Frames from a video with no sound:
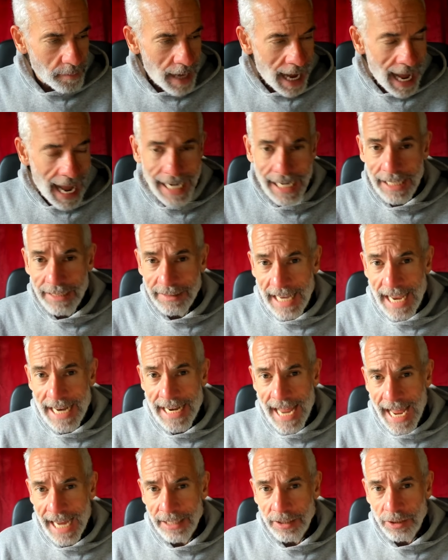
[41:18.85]
hanging
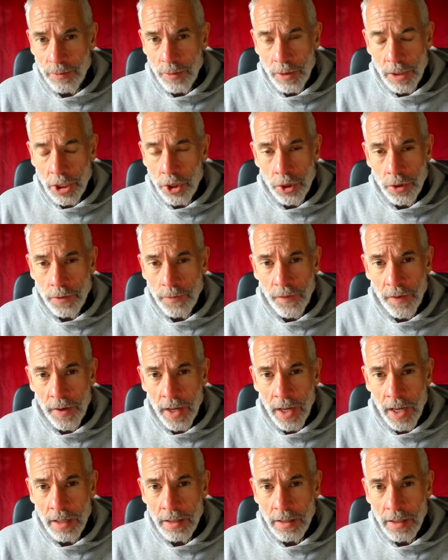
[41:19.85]
dead hangs were good
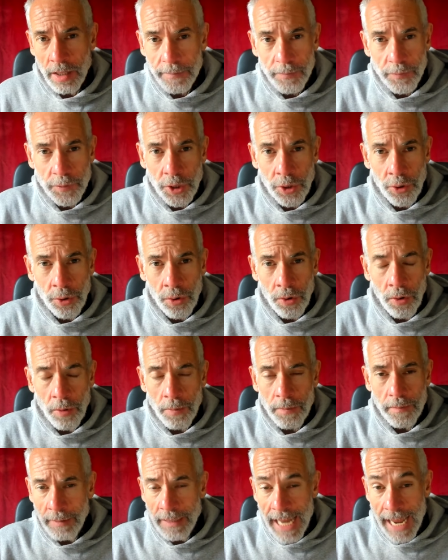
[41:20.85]
for your
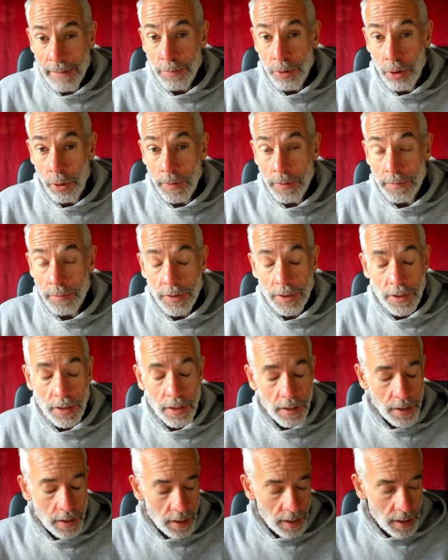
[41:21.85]
uh, neck problems.
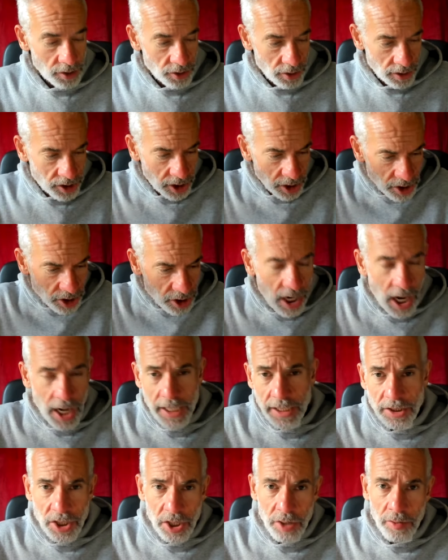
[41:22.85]
So I just
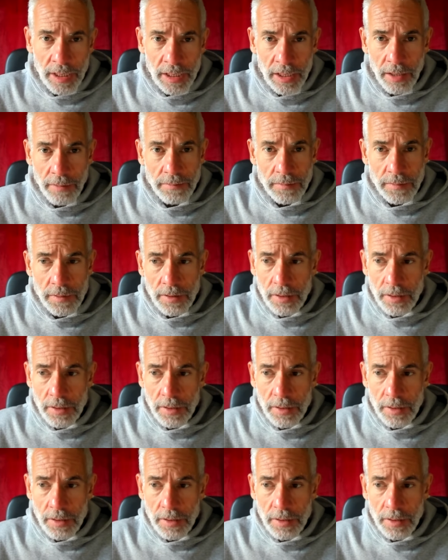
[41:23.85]
started doing them.